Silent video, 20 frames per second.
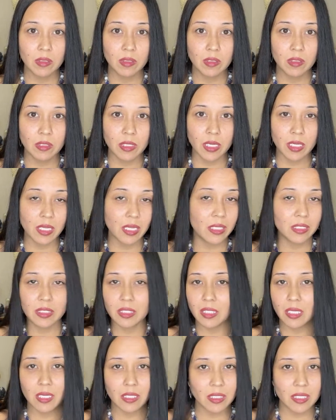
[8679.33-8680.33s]
Like
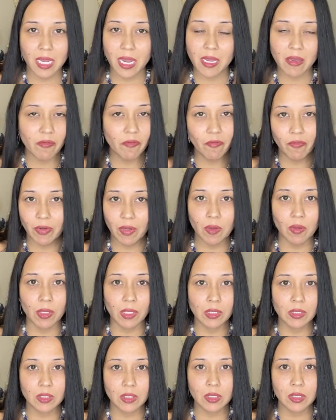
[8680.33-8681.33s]
they can feel
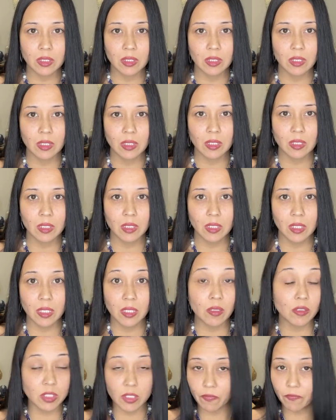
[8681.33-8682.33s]
it. And
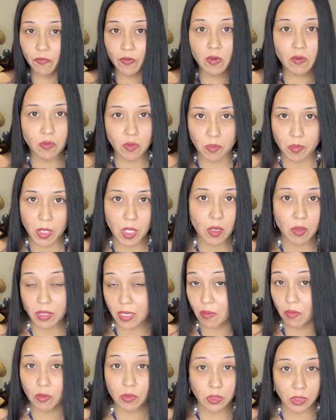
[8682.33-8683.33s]
there's a few of them here
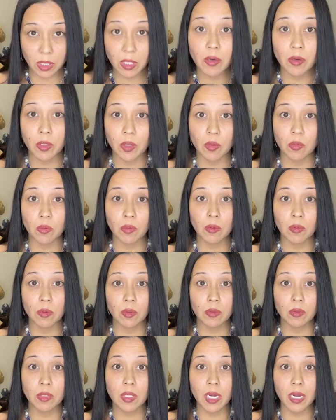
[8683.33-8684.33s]
that will tell you
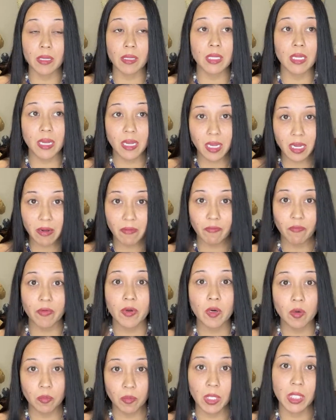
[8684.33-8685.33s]
that they have
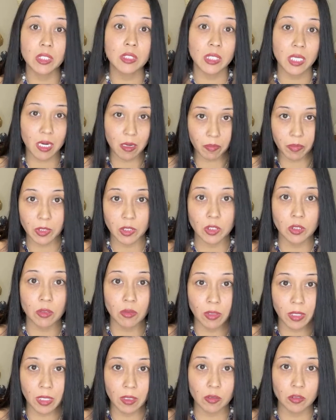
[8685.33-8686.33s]
felt me tap into
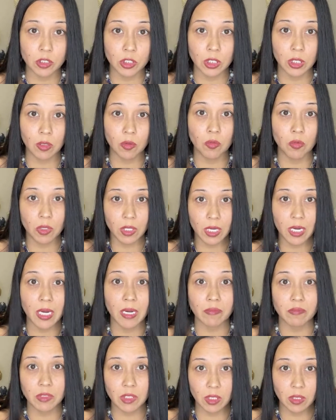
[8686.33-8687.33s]
their energy when I
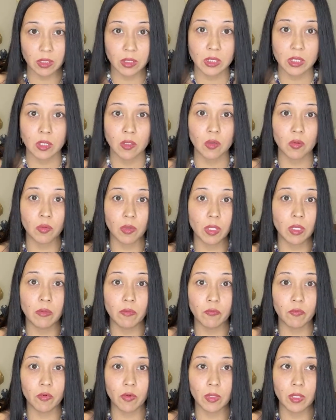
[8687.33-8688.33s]
have done a tarot reading
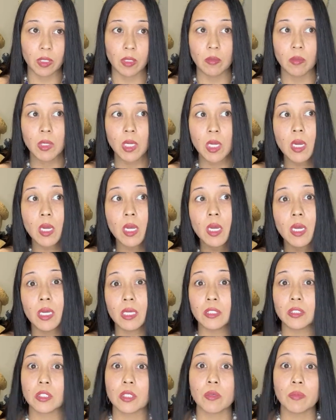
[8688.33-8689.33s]
for them.
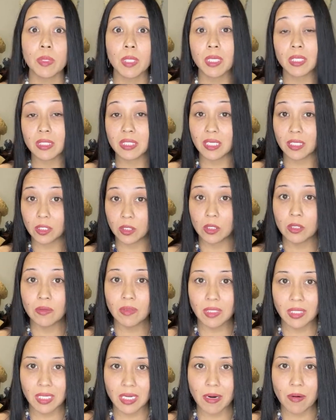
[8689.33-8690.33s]
And so because I do
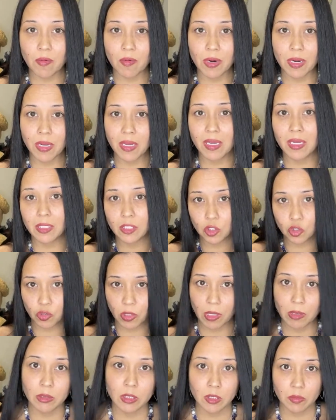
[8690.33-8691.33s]
it that way, it
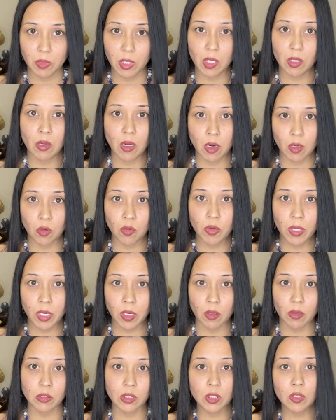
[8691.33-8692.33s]
drains me a lot
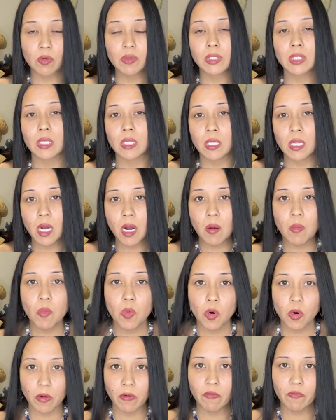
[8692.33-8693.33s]
quicker. So it's a lot
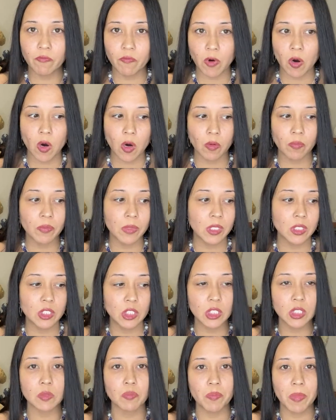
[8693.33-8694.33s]
more involved than
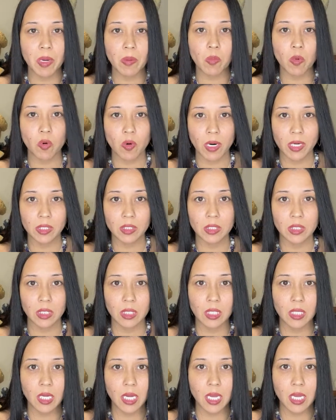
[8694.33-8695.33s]
just
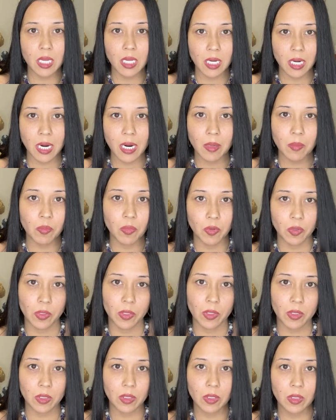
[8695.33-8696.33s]
memorizing a
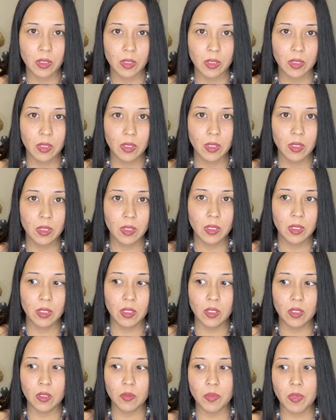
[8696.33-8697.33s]
guidebook,
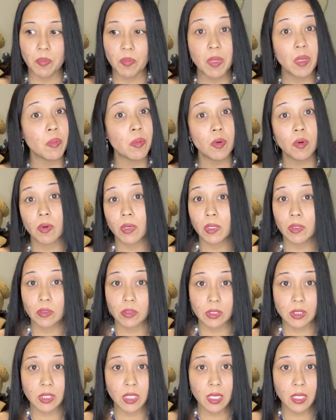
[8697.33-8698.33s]
but people don't
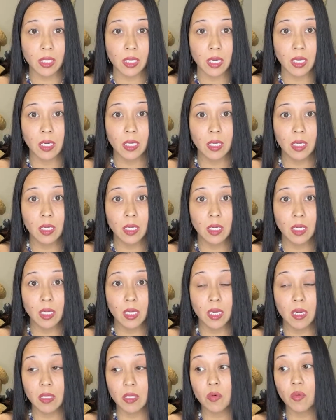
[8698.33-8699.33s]
understand that.
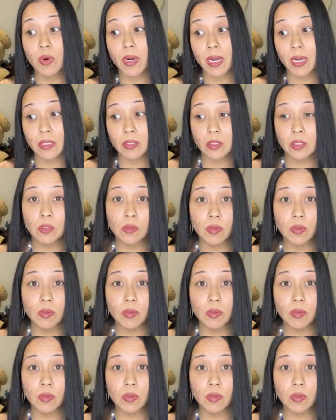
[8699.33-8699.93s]
And the way I do